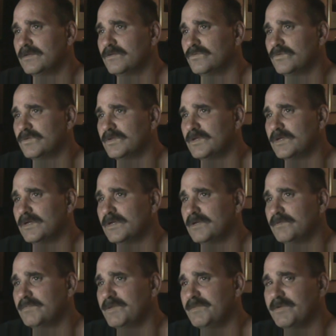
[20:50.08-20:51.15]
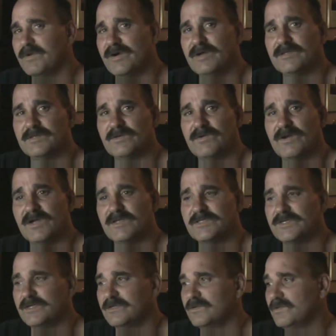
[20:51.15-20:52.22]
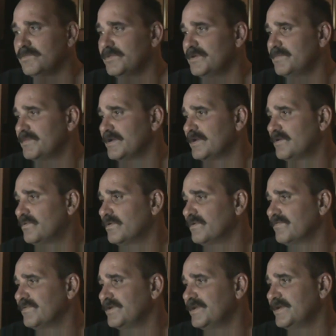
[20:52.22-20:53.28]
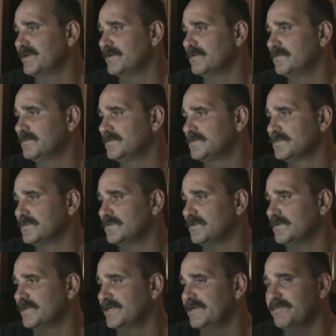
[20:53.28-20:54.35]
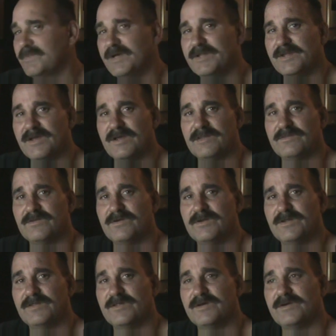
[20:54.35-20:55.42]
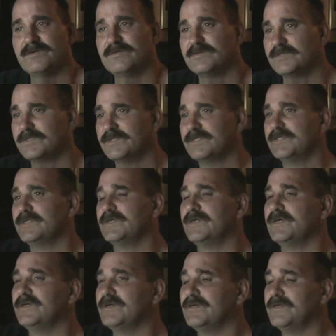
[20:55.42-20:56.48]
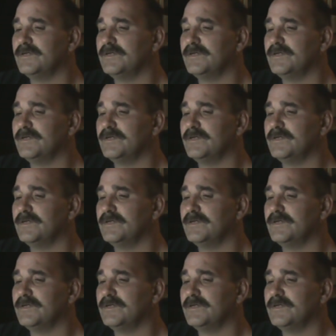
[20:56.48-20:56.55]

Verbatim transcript: we'll uh, maybe go out in the garage here in a little bit, make a quick video. It's a little late, about 9:30 though. And uh,